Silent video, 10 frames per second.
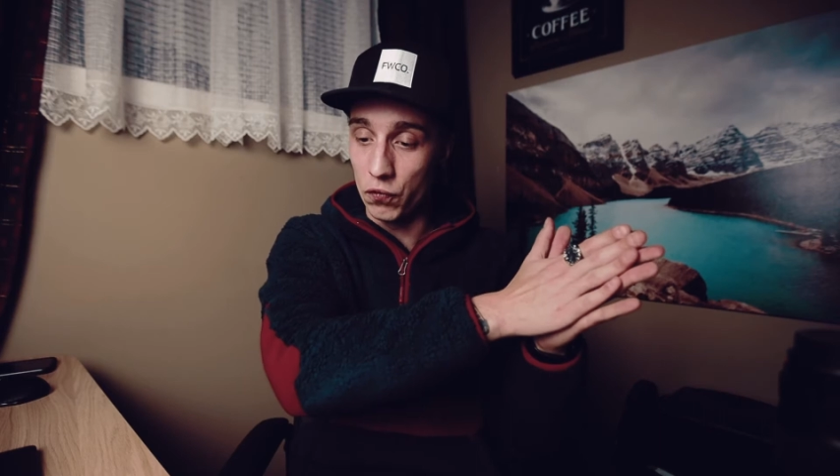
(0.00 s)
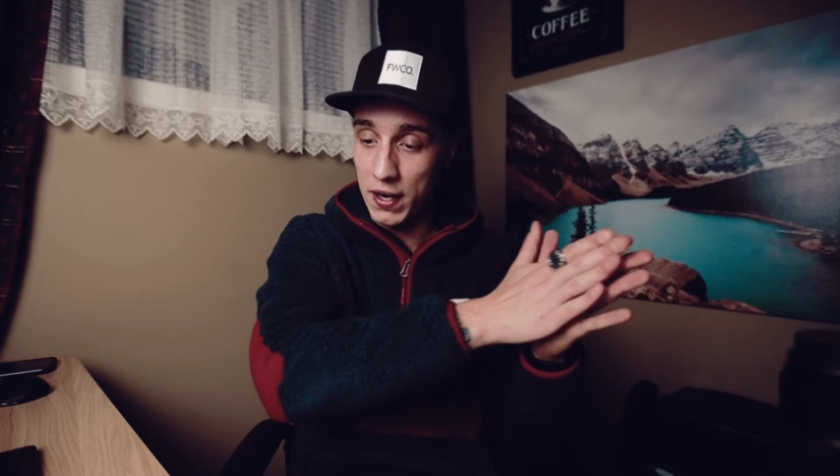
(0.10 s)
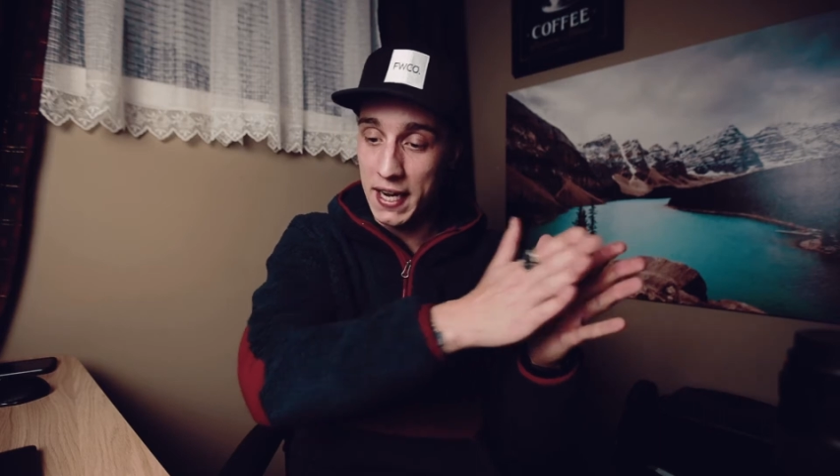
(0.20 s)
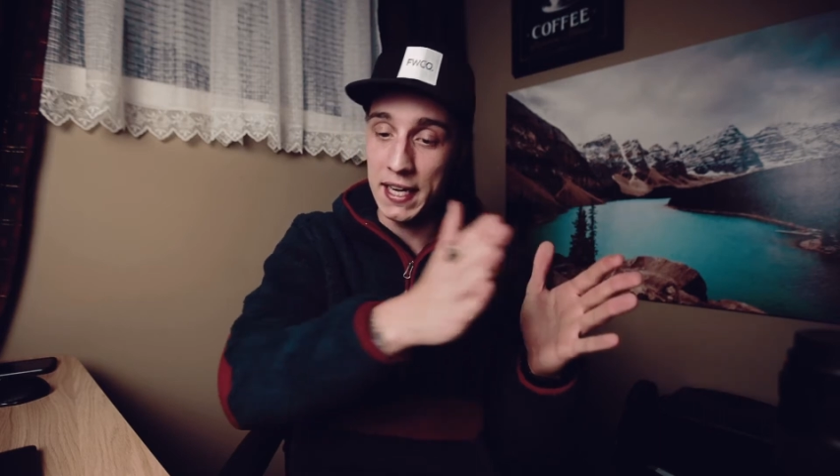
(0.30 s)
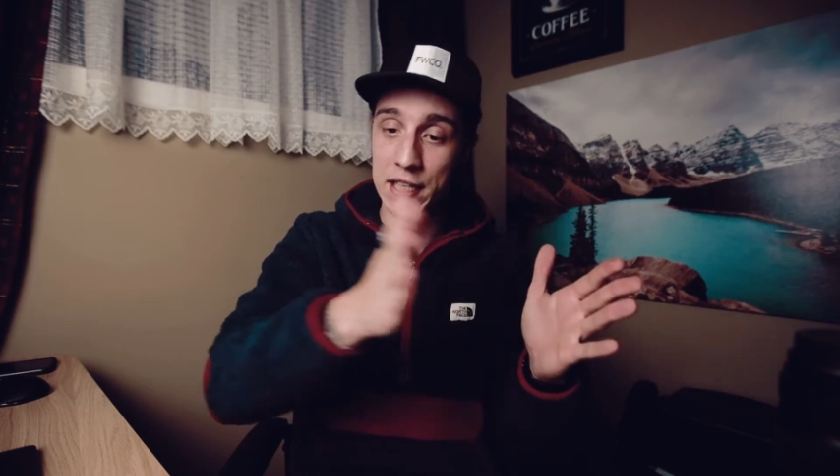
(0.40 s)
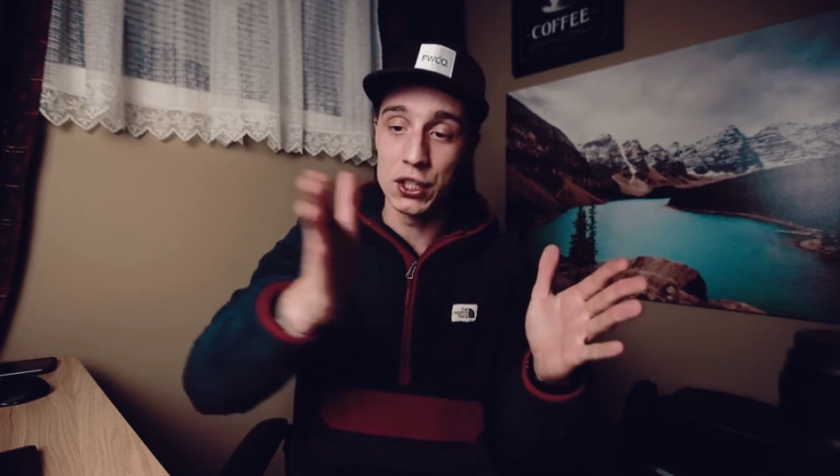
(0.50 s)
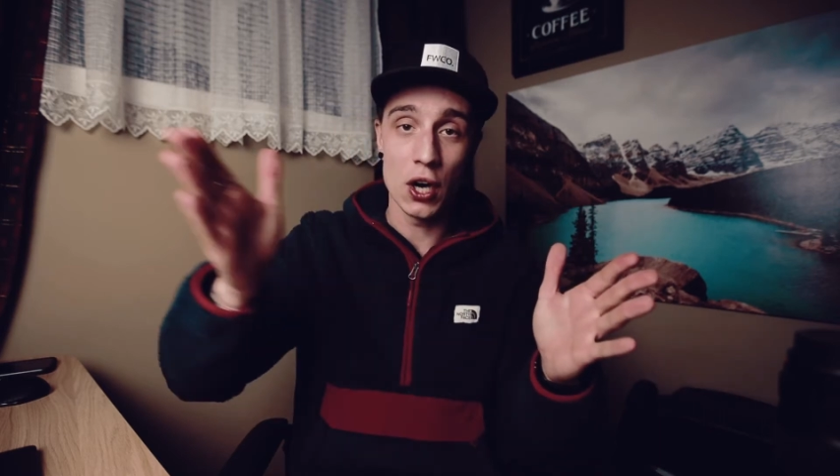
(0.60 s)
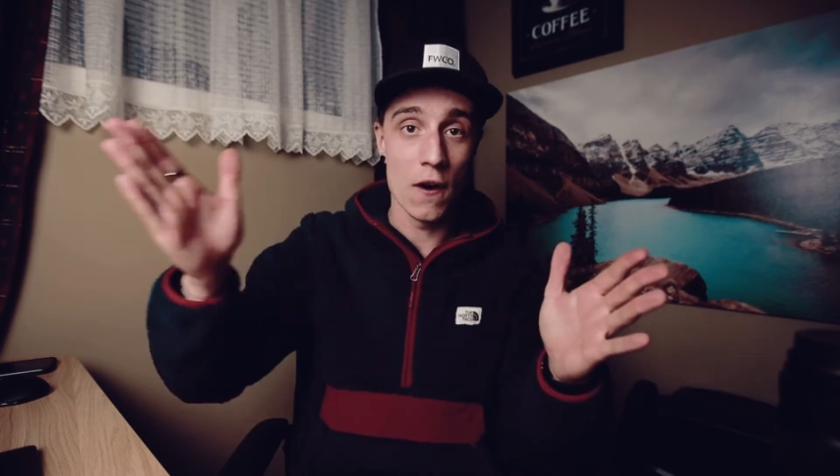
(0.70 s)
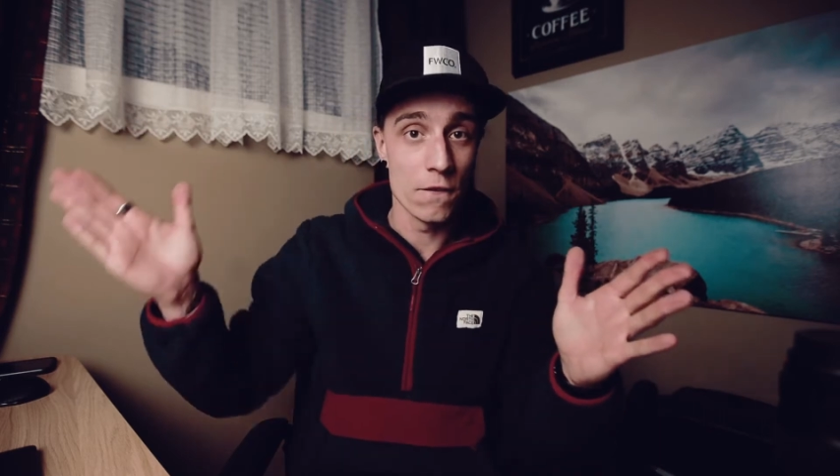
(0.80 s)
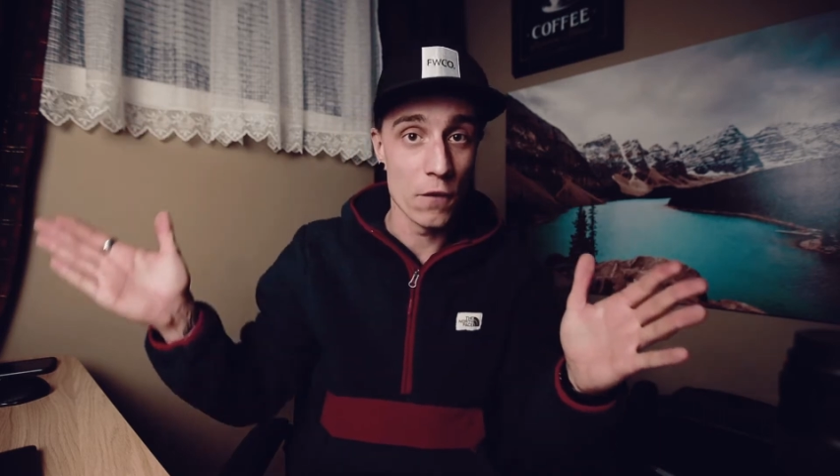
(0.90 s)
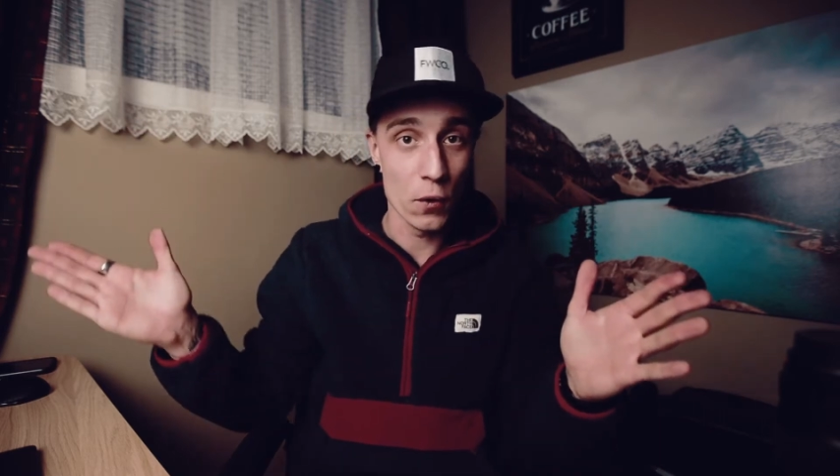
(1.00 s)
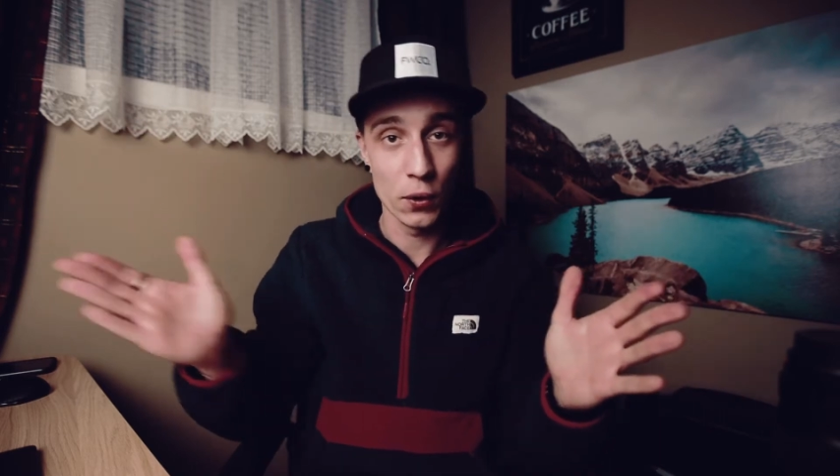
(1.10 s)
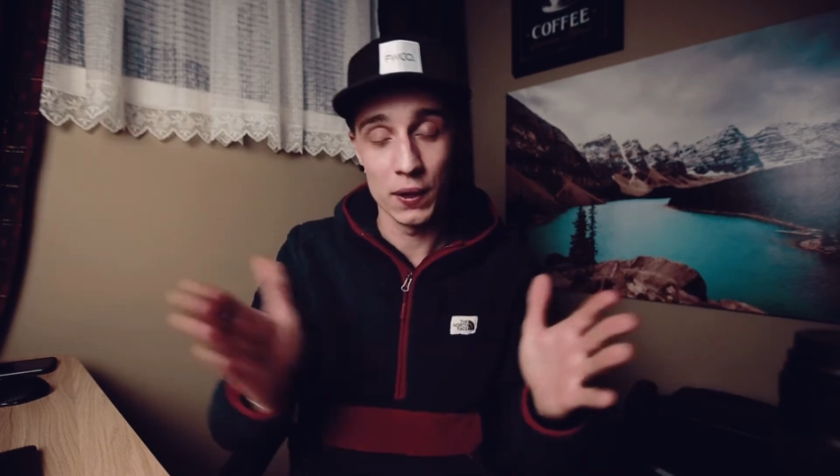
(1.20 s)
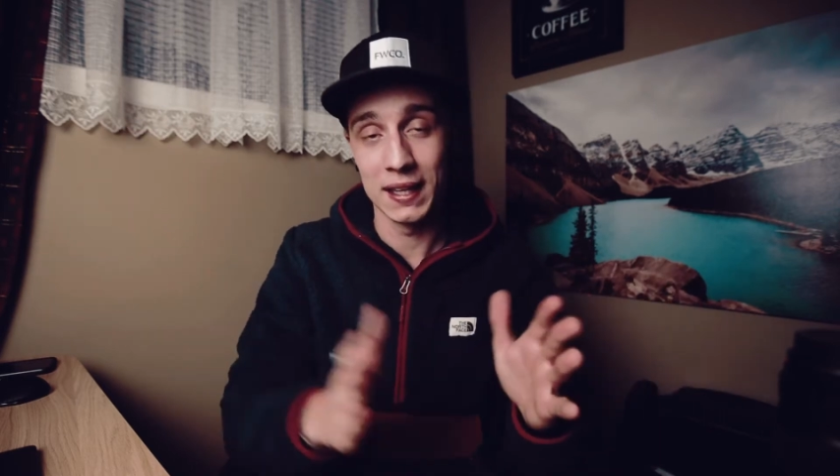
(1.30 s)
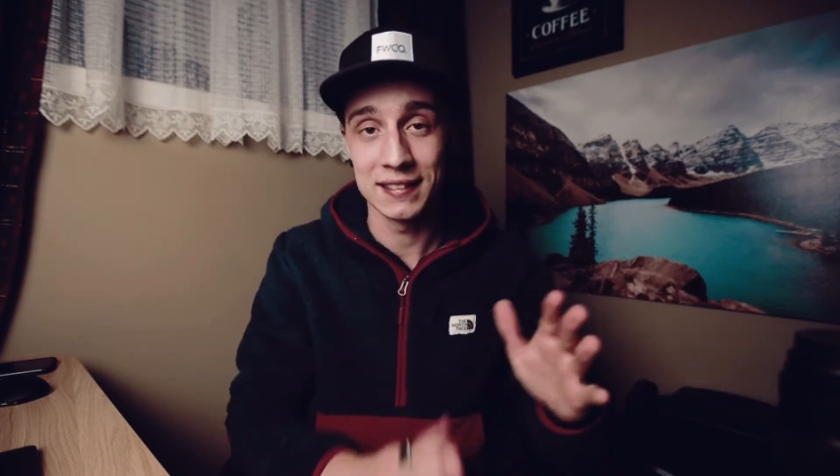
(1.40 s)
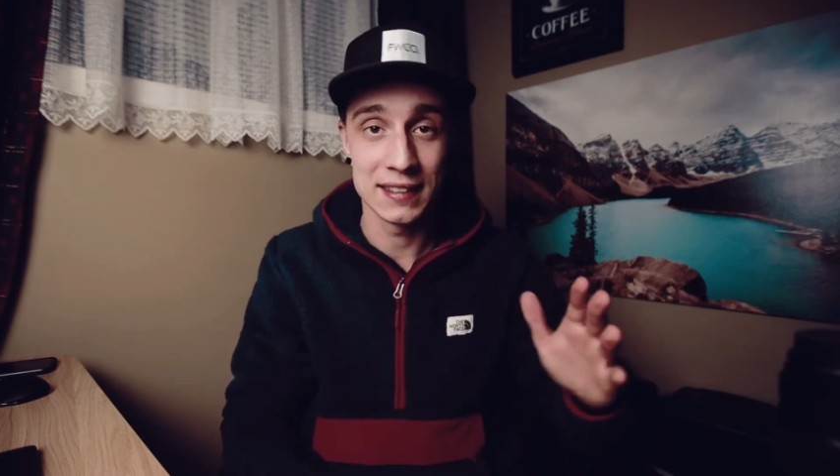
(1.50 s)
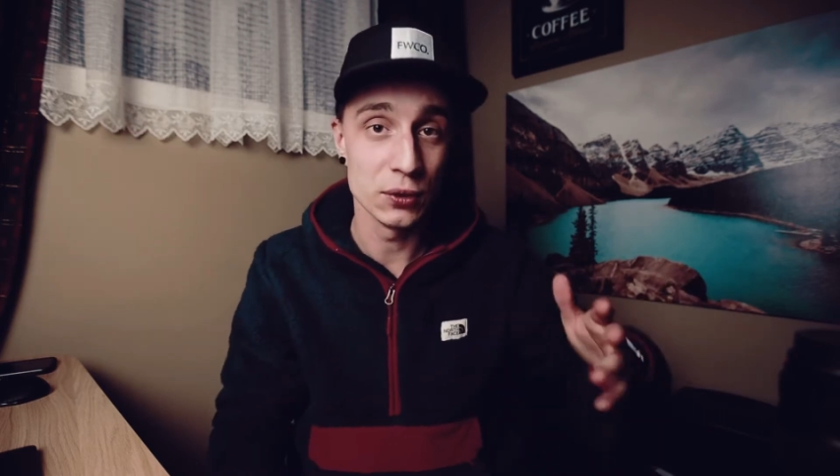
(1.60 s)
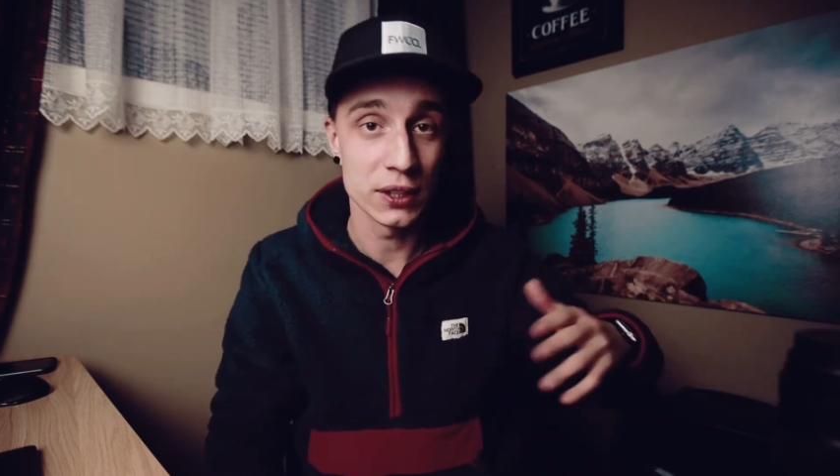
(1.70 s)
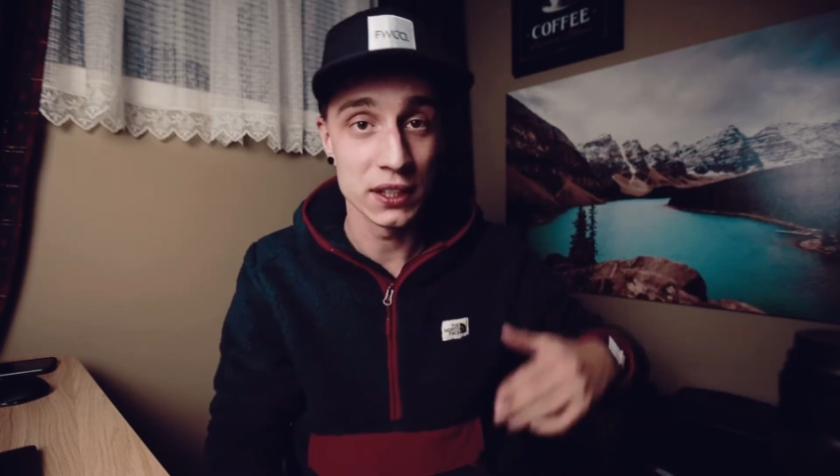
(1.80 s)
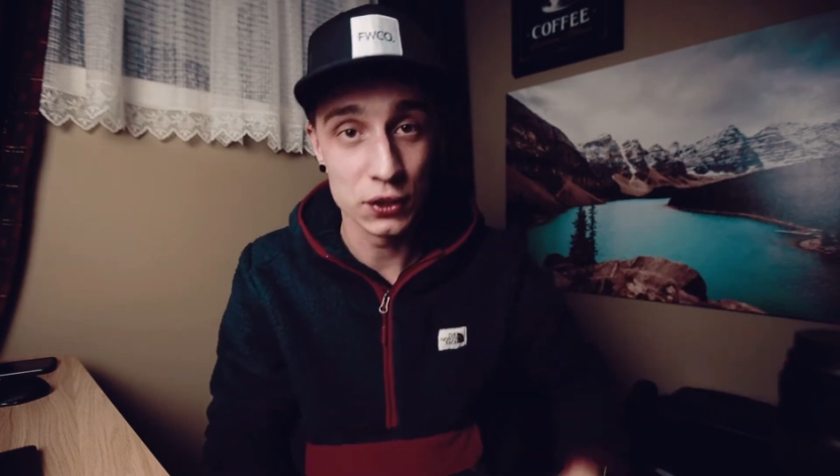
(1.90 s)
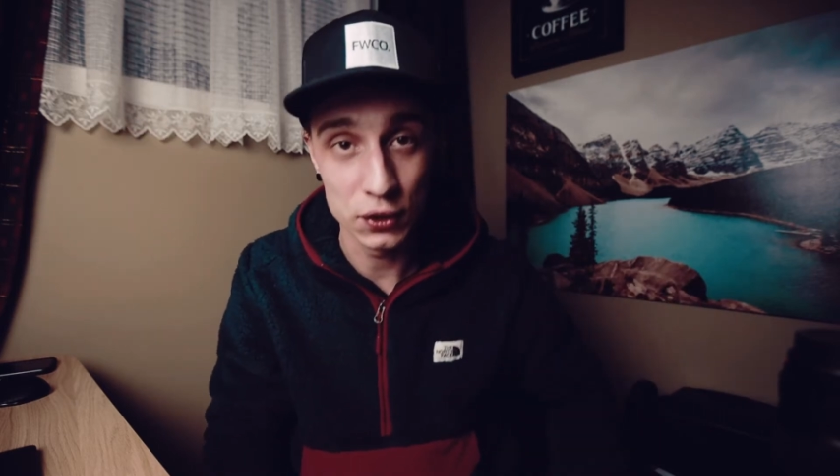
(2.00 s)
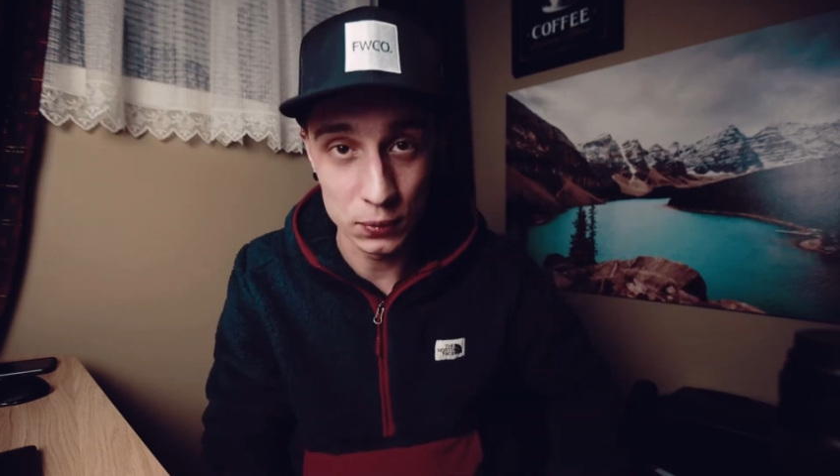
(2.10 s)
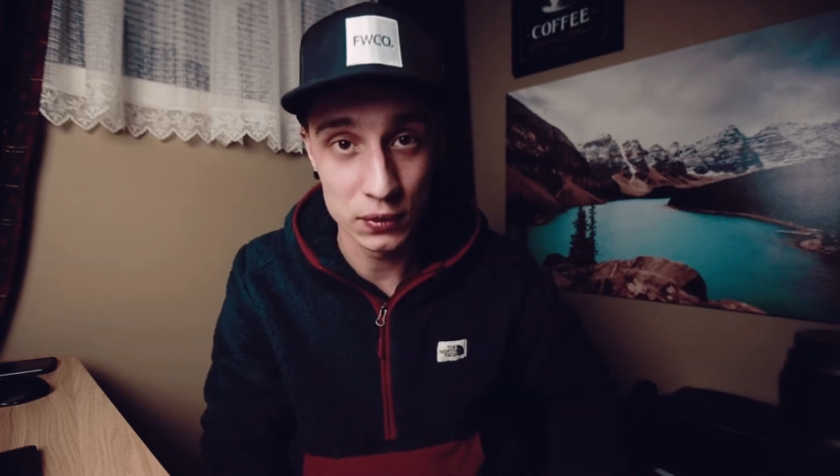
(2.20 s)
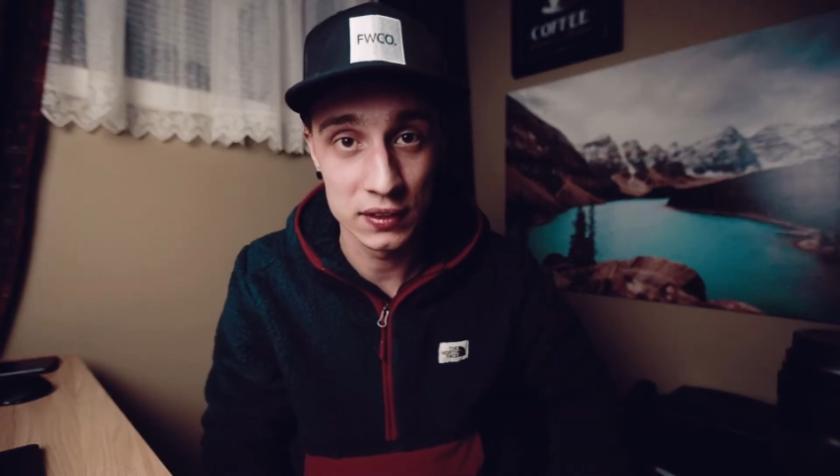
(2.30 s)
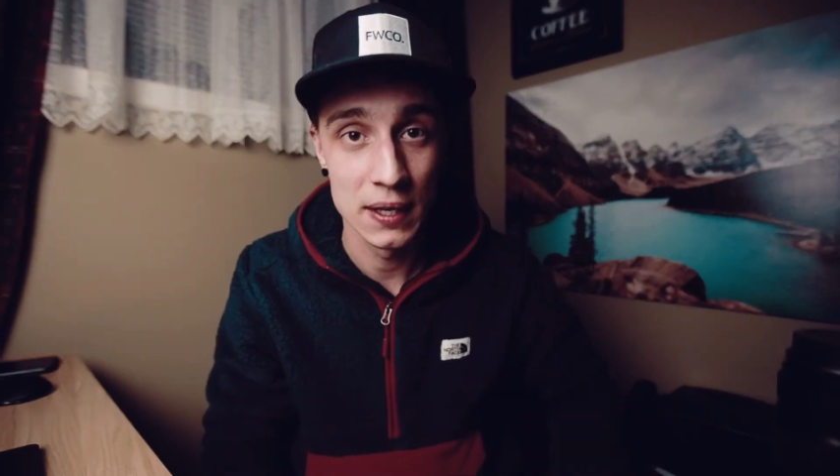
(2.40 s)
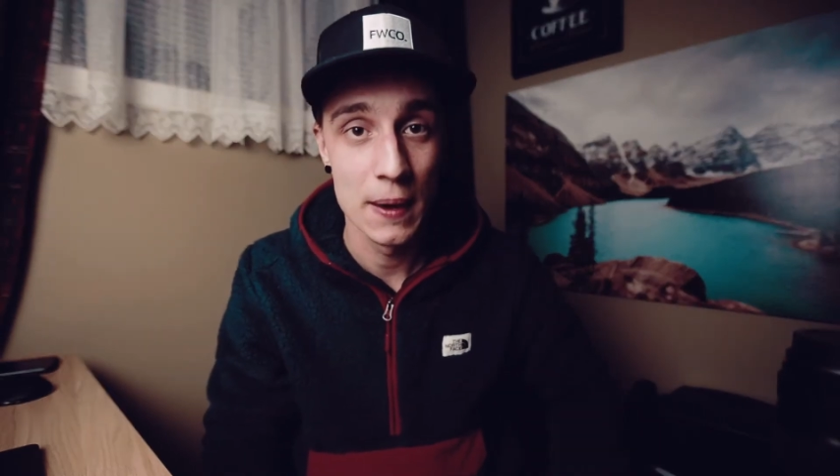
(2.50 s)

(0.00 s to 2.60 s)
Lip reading: range of focal lengths that you can use.